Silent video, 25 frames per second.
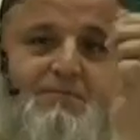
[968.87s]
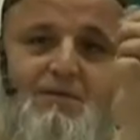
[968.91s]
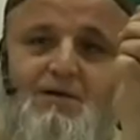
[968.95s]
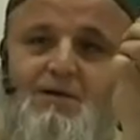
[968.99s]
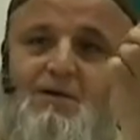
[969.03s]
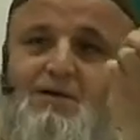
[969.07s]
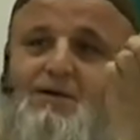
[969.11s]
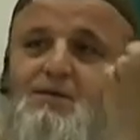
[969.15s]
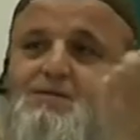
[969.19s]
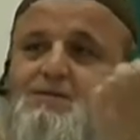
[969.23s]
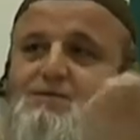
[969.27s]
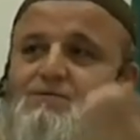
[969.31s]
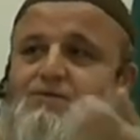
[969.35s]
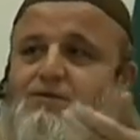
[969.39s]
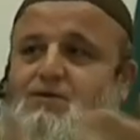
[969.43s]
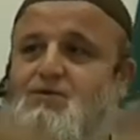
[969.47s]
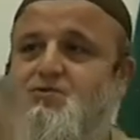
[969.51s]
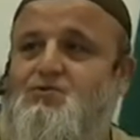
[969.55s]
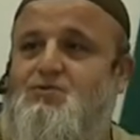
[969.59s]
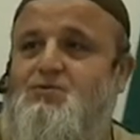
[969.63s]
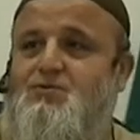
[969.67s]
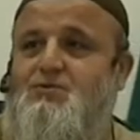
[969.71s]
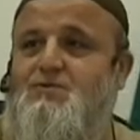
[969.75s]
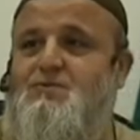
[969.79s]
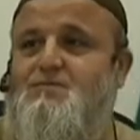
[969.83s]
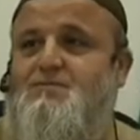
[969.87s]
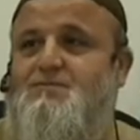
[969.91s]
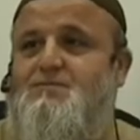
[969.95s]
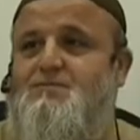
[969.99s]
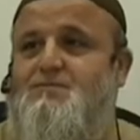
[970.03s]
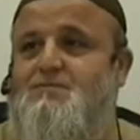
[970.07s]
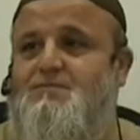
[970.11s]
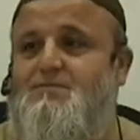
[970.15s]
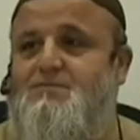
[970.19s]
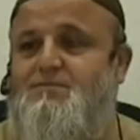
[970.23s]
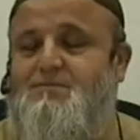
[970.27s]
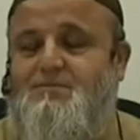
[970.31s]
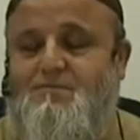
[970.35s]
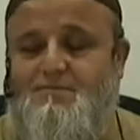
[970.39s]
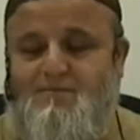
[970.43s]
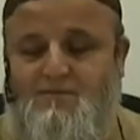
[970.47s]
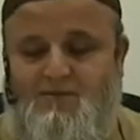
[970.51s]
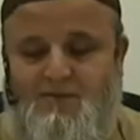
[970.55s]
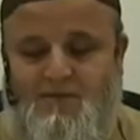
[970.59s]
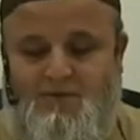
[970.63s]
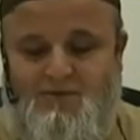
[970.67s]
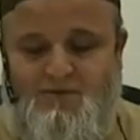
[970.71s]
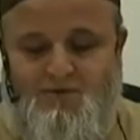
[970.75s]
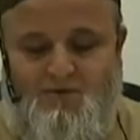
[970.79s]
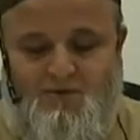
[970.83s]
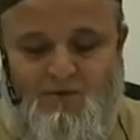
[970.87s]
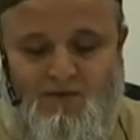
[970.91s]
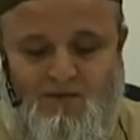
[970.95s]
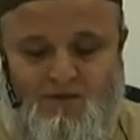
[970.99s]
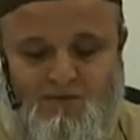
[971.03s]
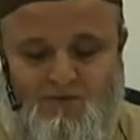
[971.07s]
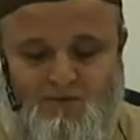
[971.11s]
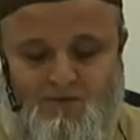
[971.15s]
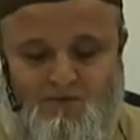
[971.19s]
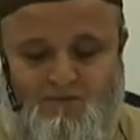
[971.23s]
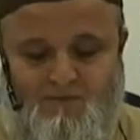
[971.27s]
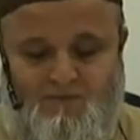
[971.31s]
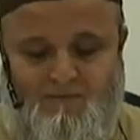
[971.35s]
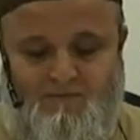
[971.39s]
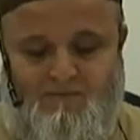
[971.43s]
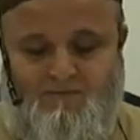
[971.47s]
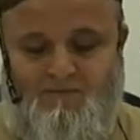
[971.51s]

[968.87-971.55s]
Khalas, finished. There's no need to